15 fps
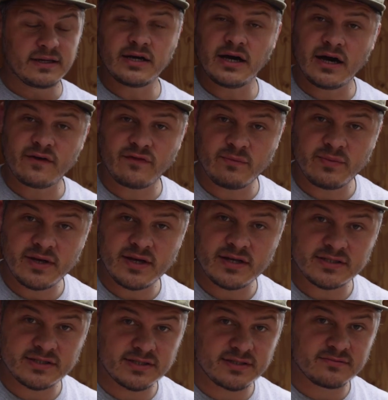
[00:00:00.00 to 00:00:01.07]
God forbid
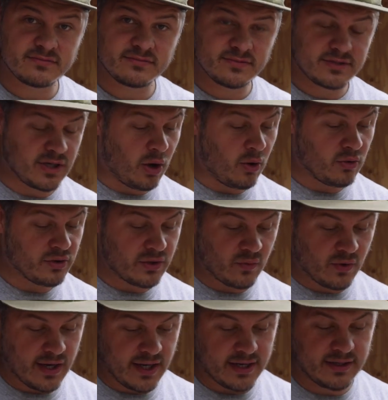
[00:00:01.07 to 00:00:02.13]
it's cold and
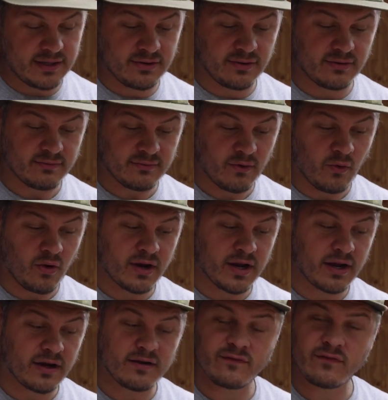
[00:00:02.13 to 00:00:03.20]
wet and you're
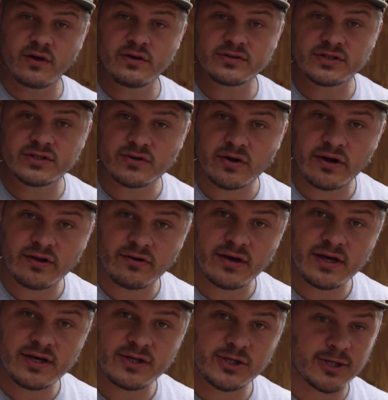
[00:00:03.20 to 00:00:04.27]
working on a frozen trailer
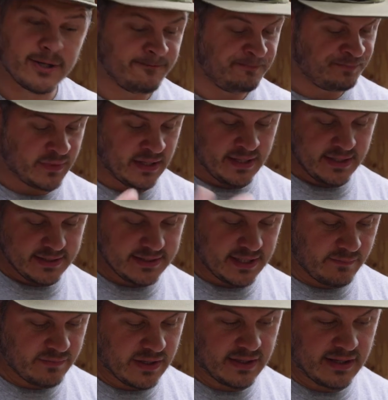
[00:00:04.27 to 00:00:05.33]
hitch,
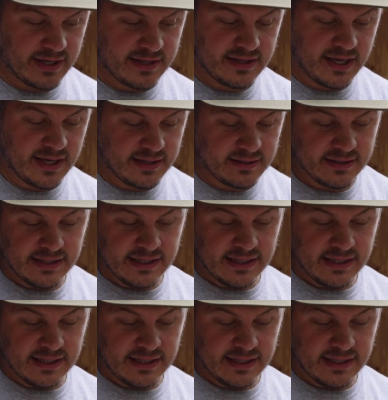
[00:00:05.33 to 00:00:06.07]
something like that,